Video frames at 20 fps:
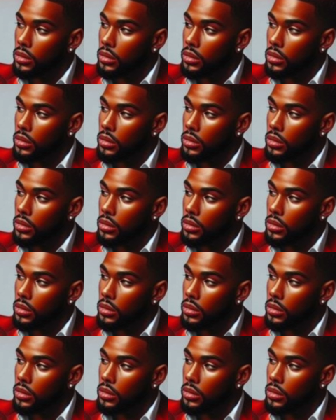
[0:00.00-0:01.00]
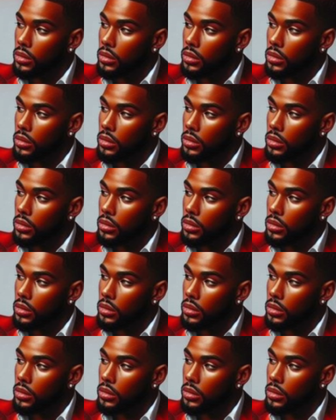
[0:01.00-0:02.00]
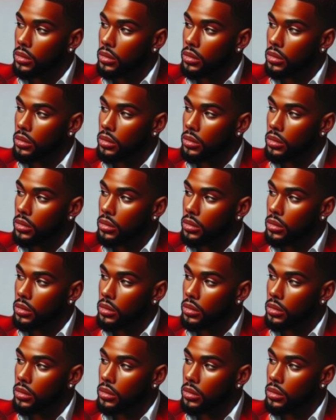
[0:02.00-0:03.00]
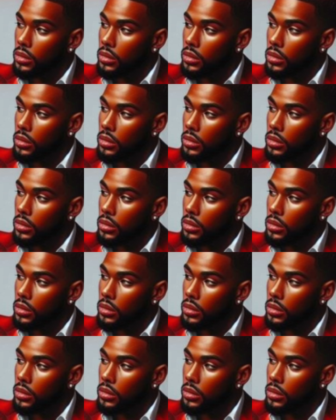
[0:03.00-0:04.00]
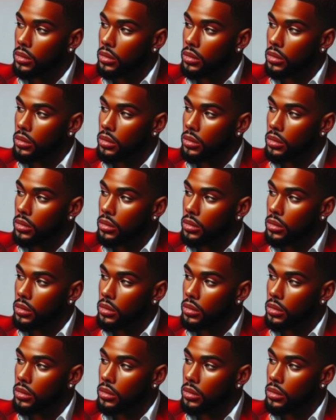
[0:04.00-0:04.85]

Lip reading: [no speech]